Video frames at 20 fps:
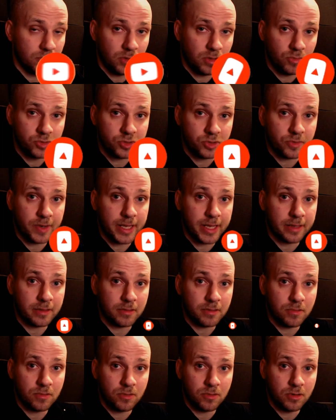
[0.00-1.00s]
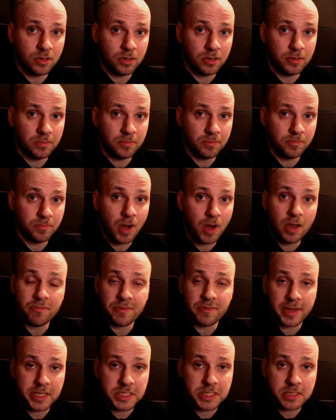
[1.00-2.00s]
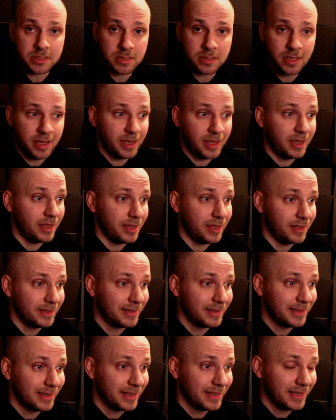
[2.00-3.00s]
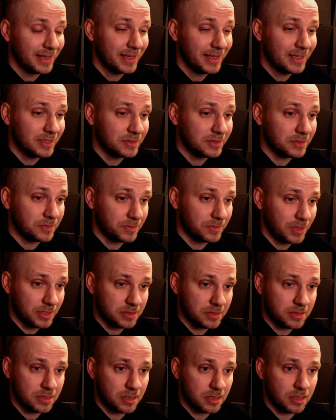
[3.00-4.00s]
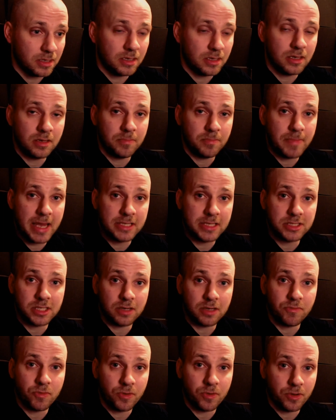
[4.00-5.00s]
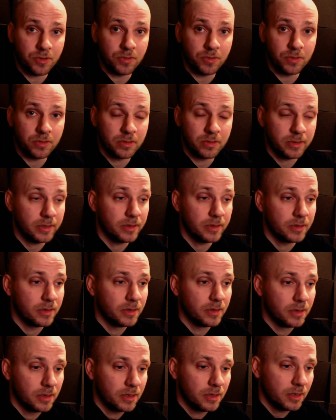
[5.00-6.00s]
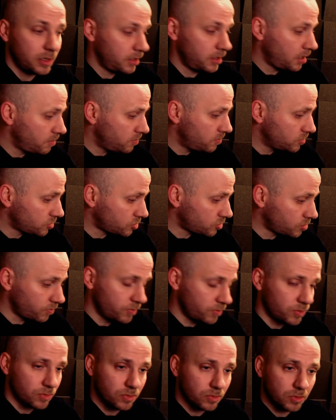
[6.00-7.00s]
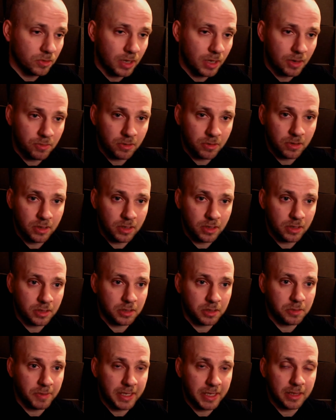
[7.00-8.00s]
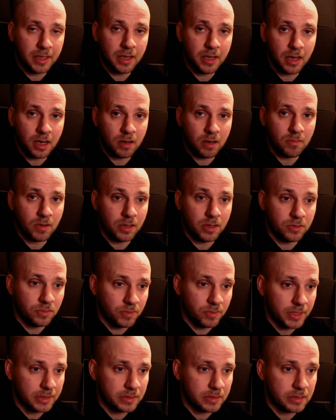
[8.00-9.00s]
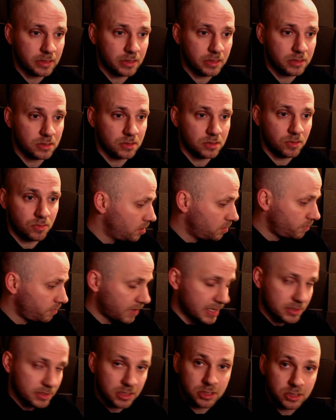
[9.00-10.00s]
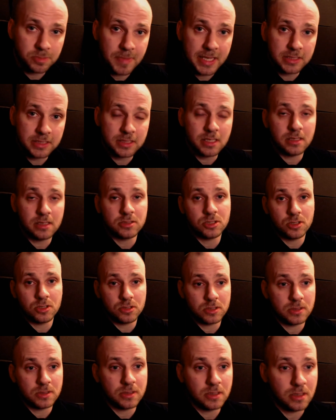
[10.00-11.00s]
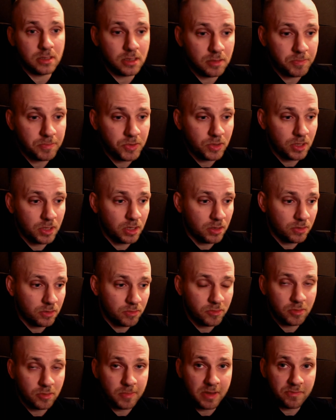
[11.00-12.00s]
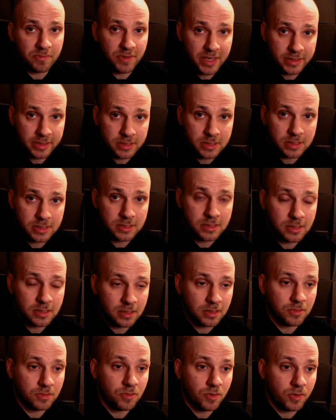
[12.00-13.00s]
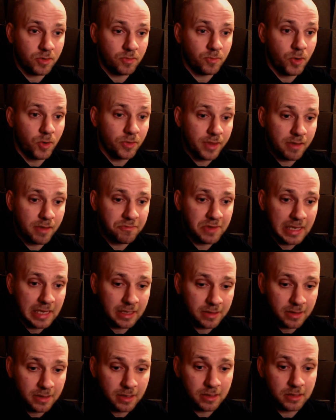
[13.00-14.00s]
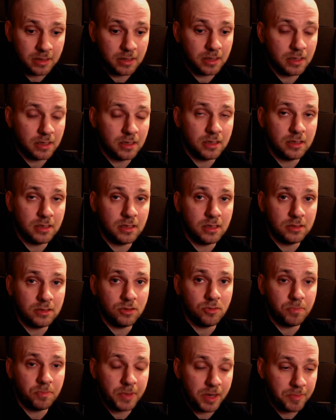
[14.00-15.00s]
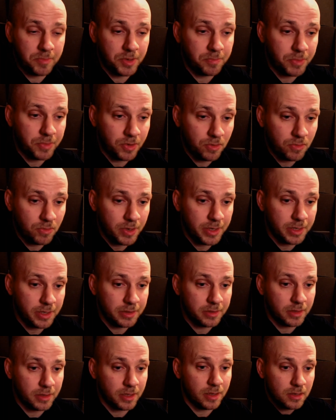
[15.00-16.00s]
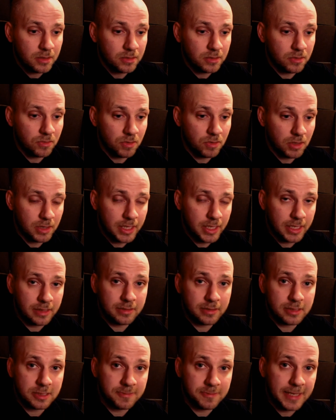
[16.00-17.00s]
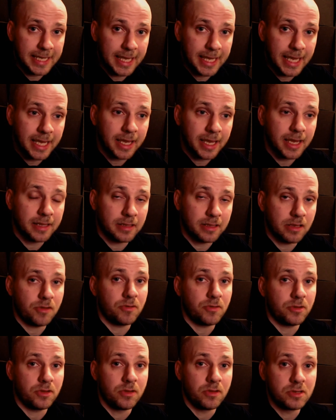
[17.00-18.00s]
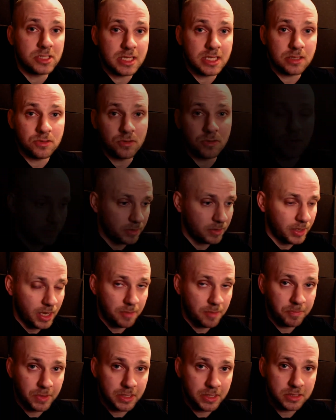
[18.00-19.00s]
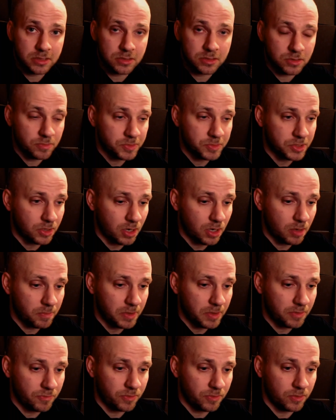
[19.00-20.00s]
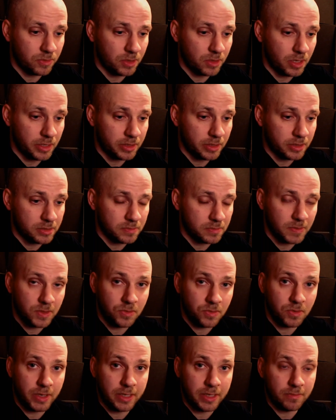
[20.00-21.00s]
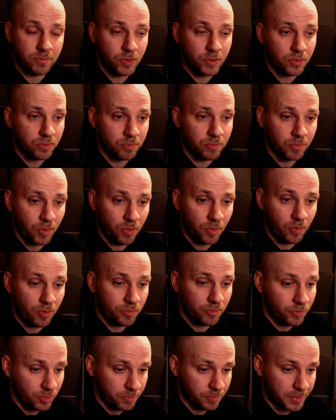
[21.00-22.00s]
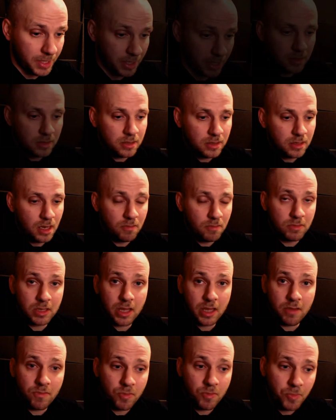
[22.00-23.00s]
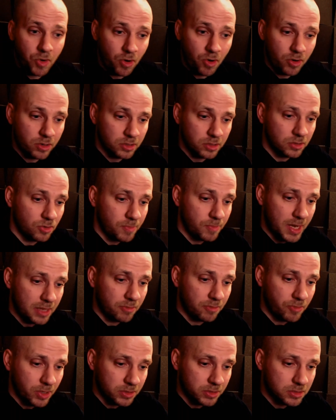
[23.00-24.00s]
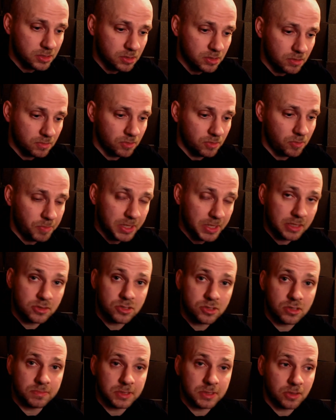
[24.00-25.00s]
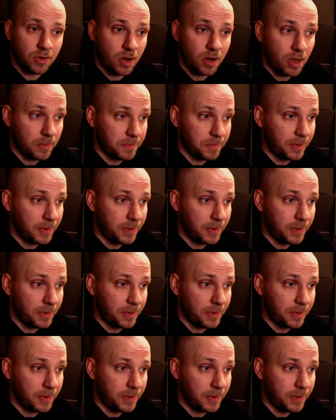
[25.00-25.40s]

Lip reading: screen, or my face. So that's magic for you. And I will show you how quickly how I do it. It's no fancy schmancy, it's just putting on some effects or one effect in Adobe Premiere Pro and do a little tweaking and you're set to go. Yeah, please subscribe if you like this video and want more from me. I will give you more no matter what, so you better subscribe.